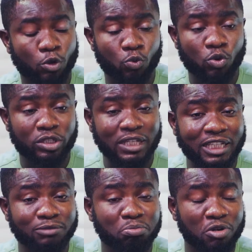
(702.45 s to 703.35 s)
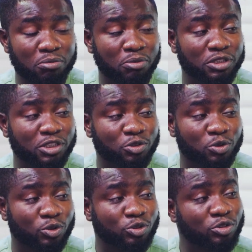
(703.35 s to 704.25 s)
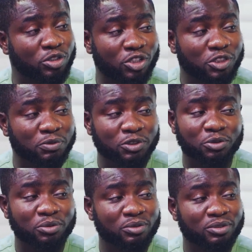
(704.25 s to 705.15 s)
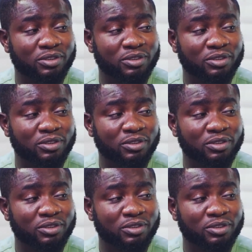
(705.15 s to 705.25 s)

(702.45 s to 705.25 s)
One has more money to go to the hospital,